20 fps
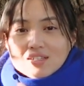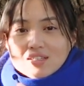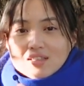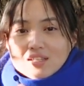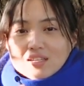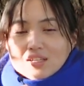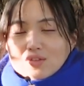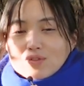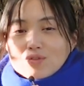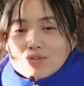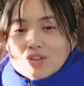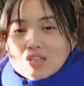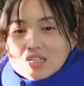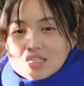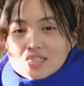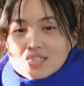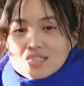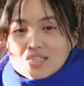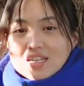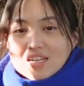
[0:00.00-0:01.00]
thank you for
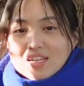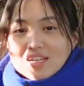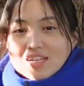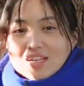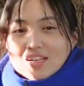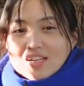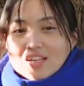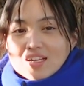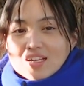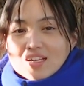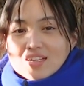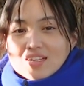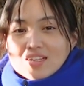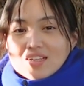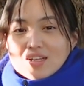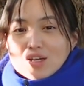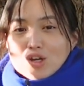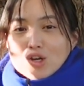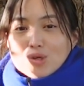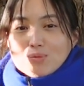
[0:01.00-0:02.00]
listening.
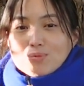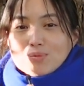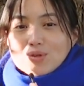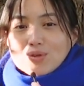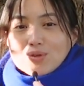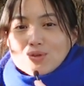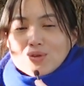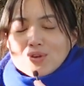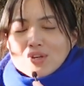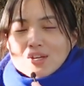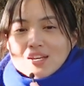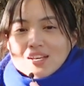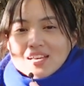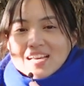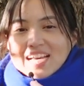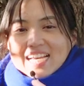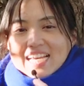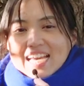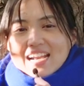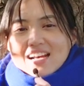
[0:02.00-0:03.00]
I hope you
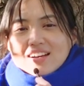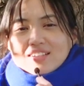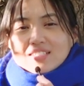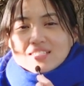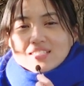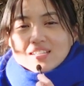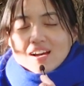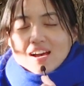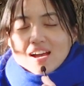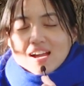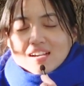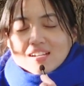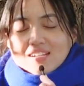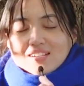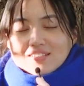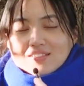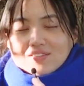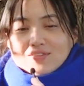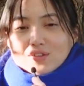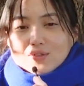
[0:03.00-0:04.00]
get outside
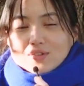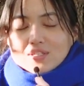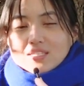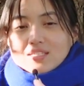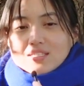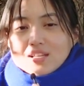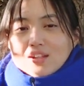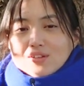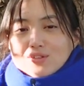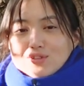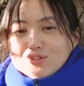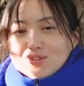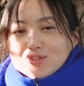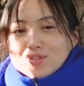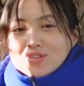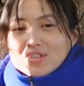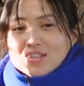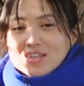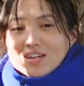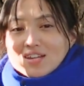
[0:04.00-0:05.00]
and feel the sun on your
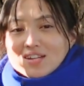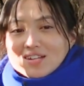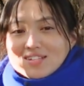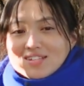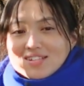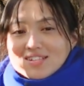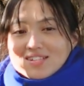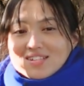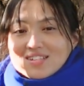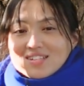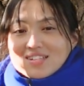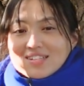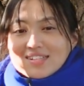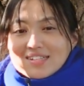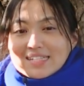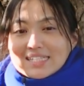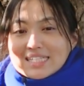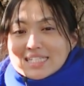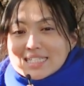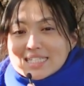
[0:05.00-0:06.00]
skin and
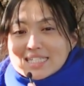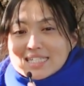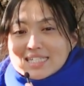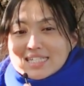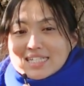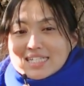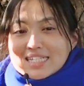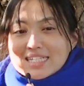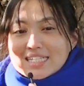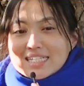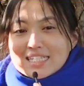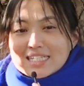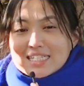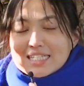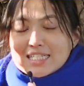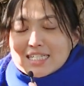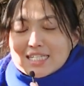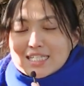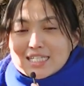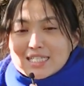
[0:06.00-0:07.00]

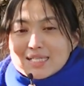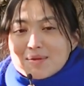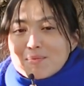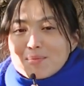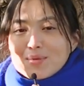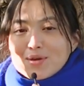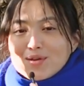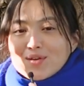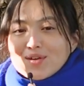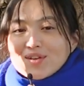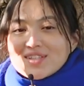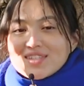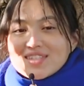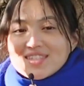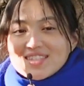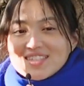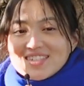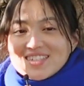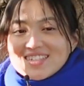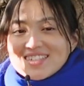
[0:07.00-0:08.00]
listen to some
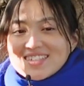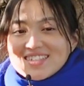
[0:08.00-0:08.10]
birds.